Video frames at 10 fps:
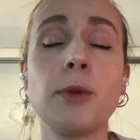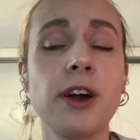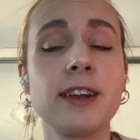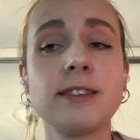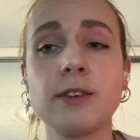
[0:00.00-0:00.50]

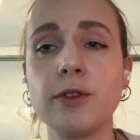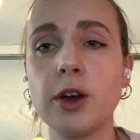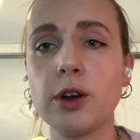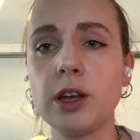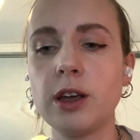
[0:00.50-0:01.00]
Denmark is a
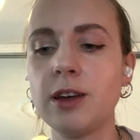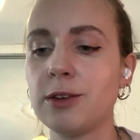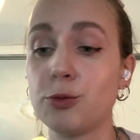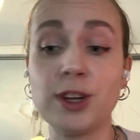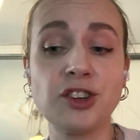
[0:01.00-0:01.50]
very
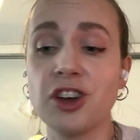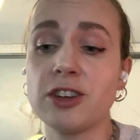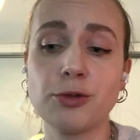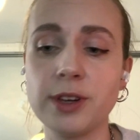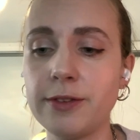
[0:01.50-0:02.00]
rich
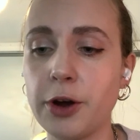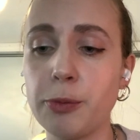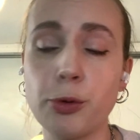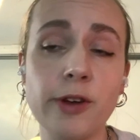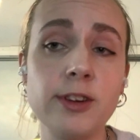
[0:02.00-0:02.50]
country,
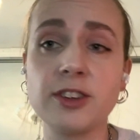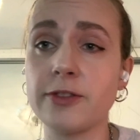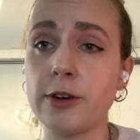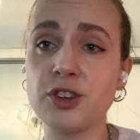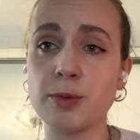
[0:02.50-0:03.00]
very privileged,
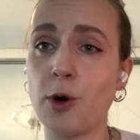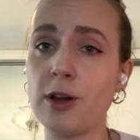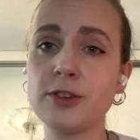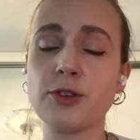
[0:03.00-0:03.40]
very small.